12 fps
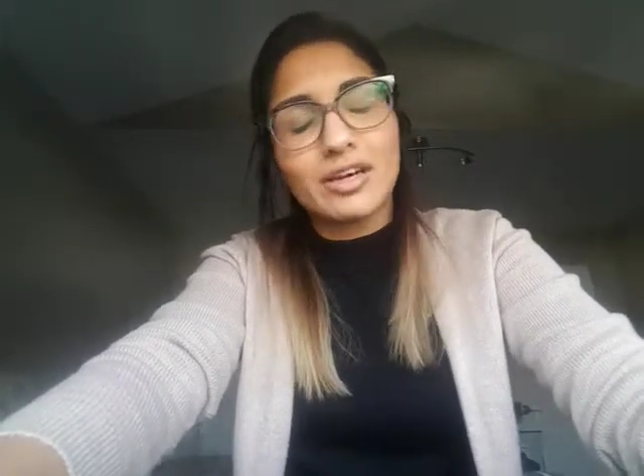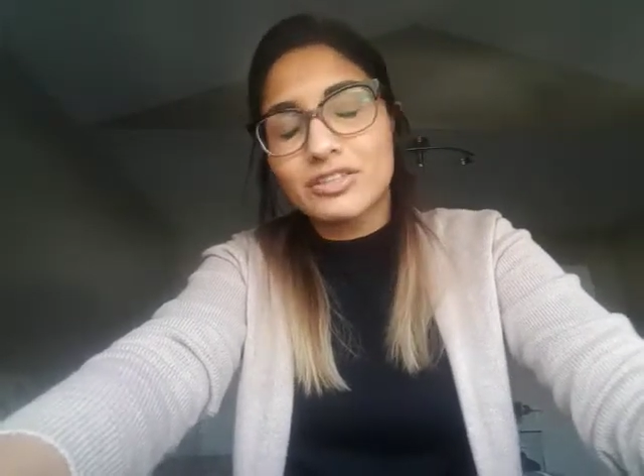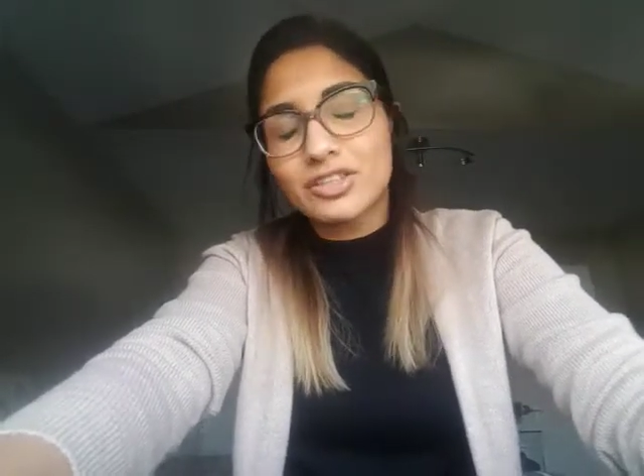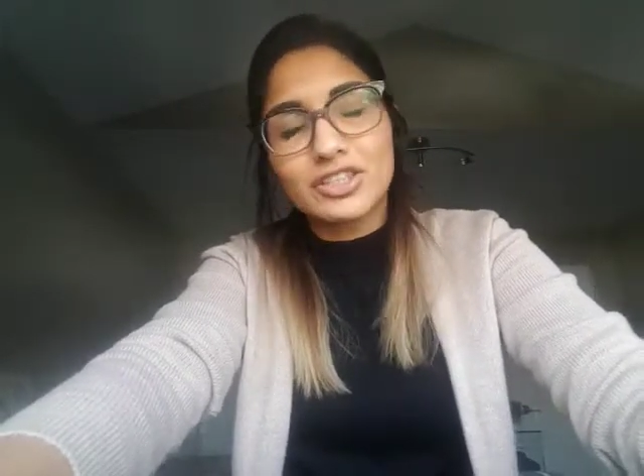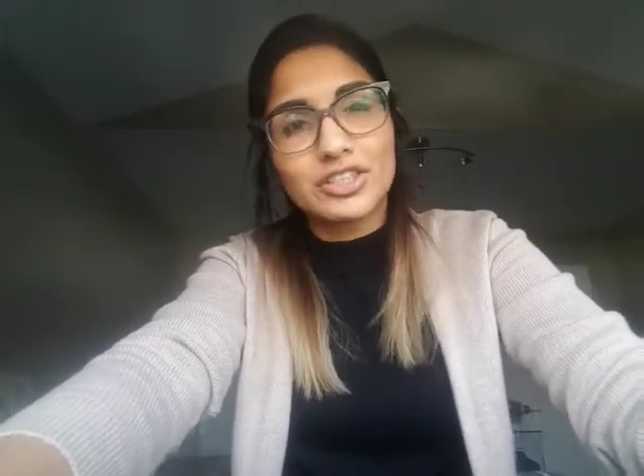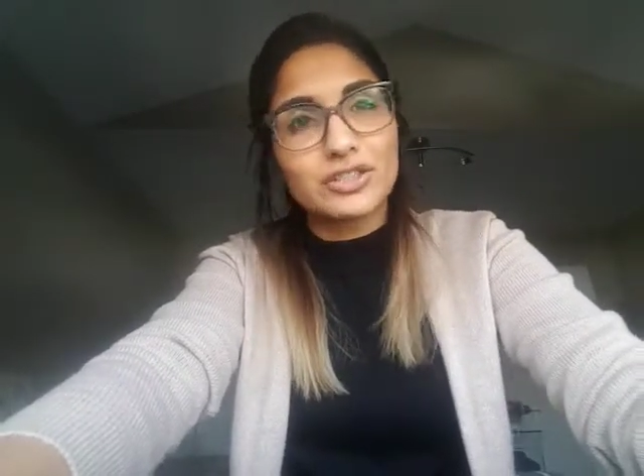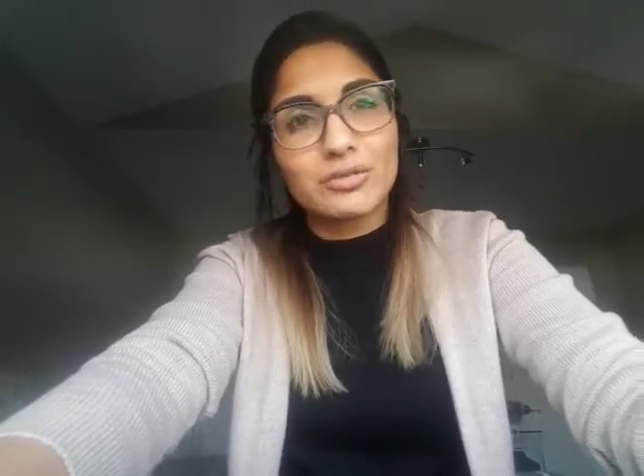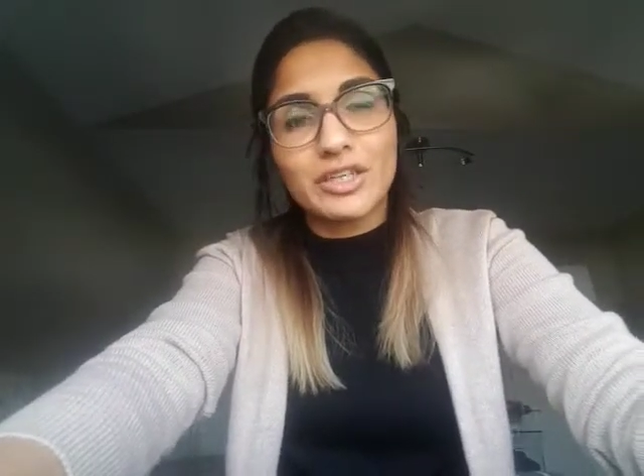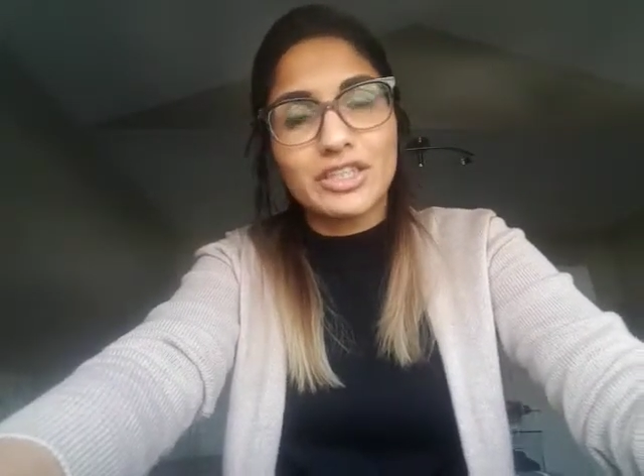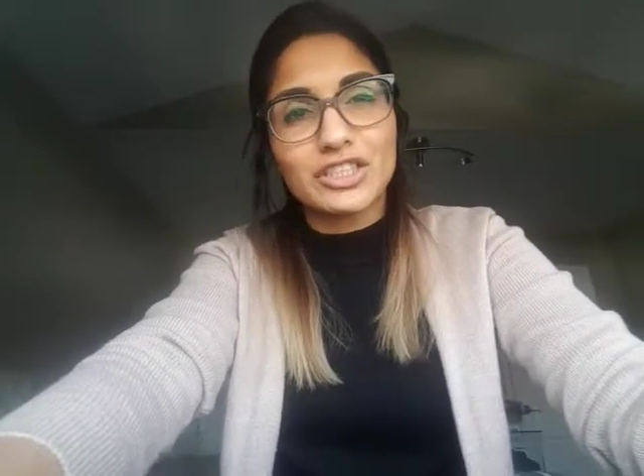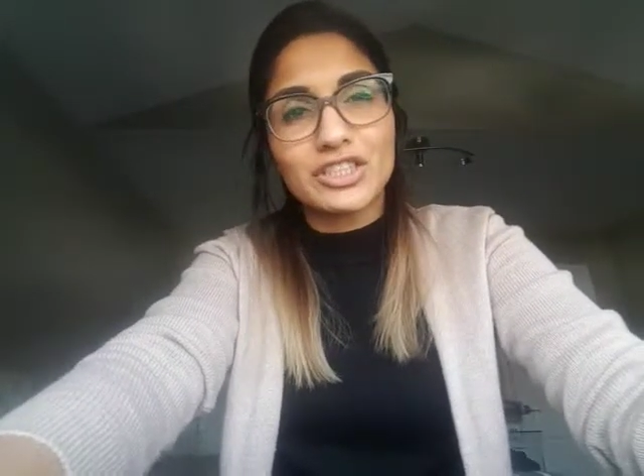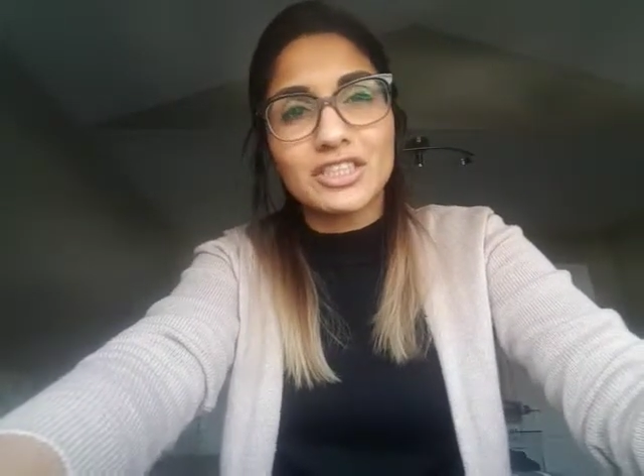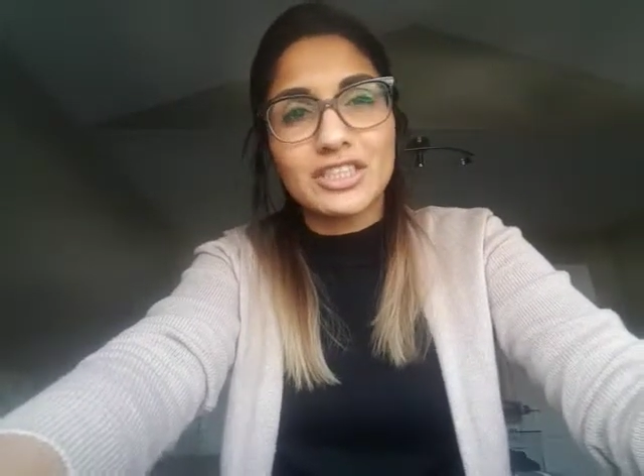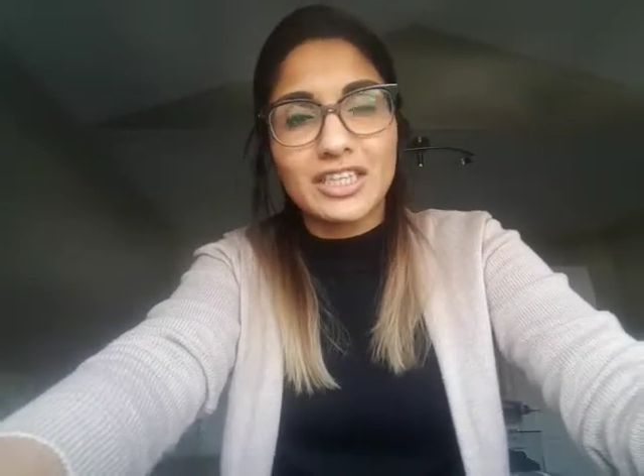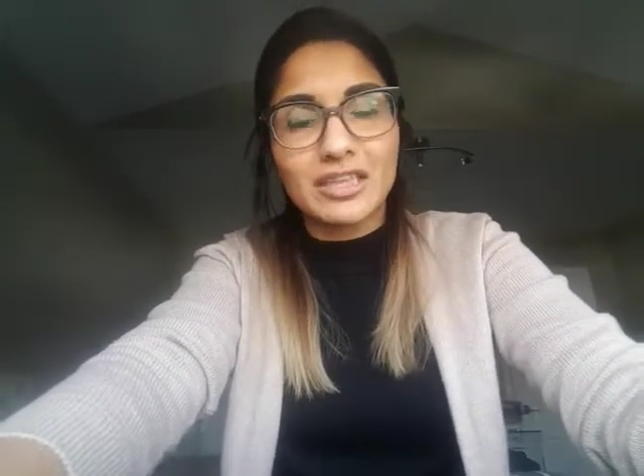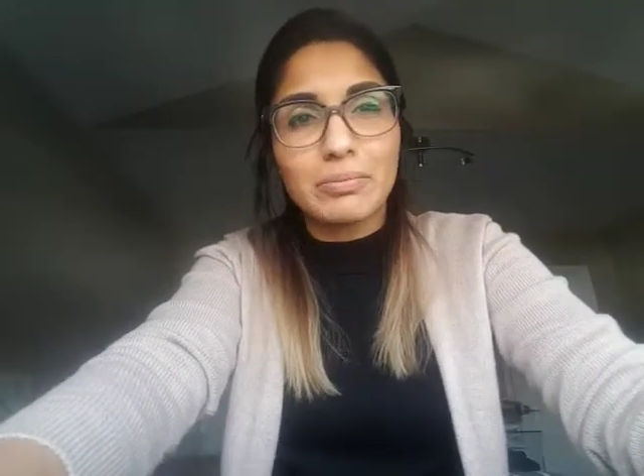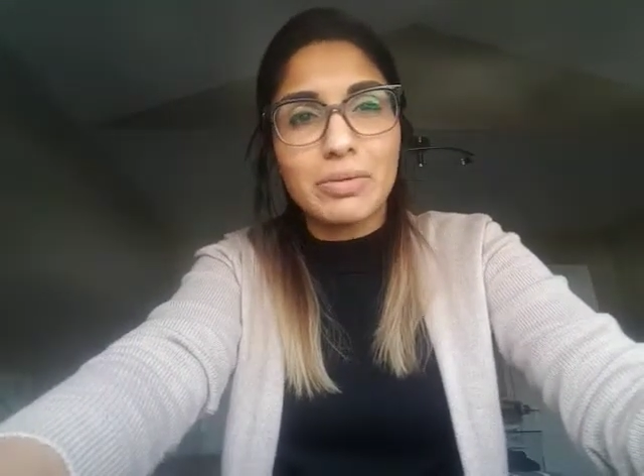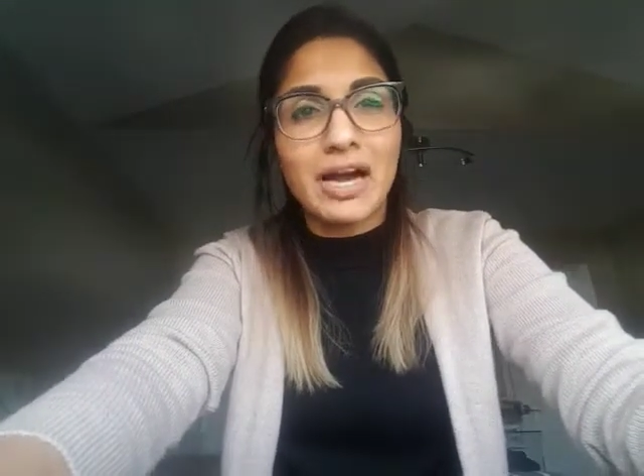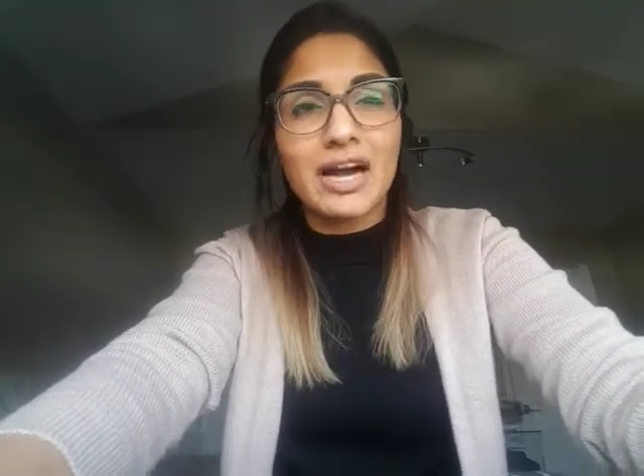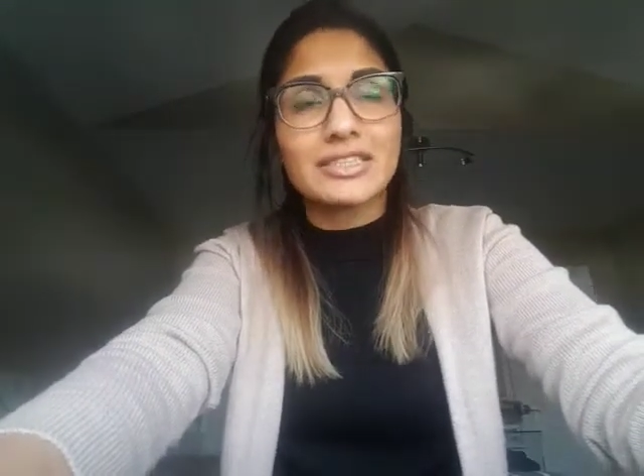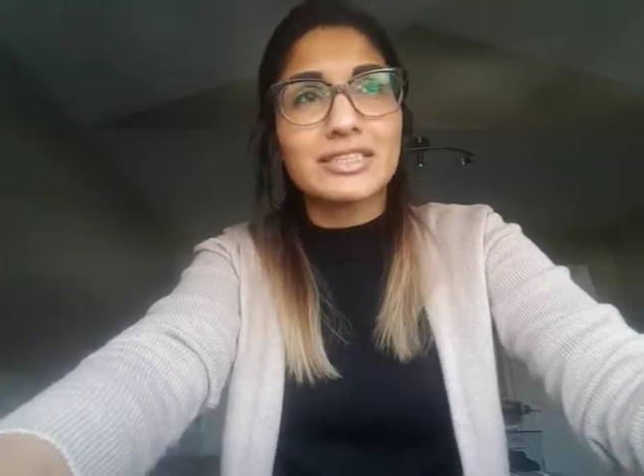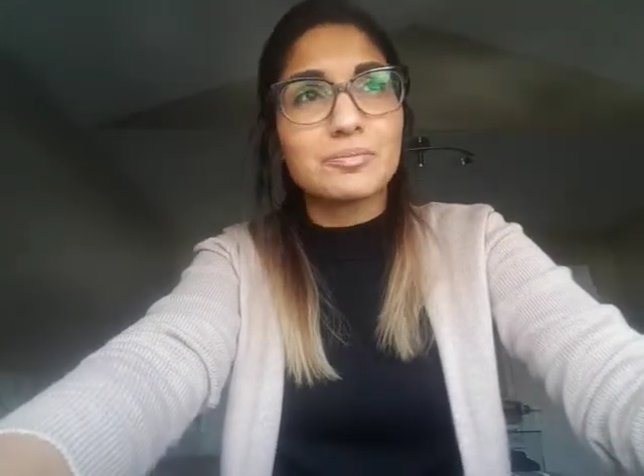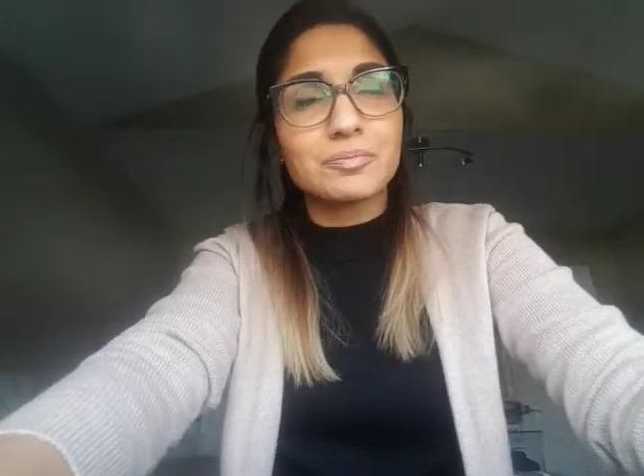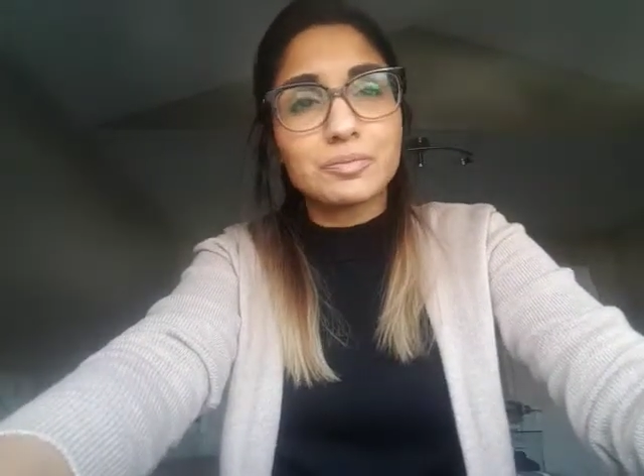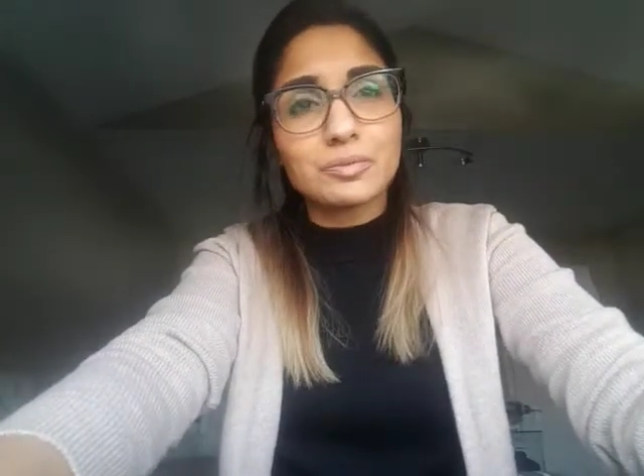other situations in the past,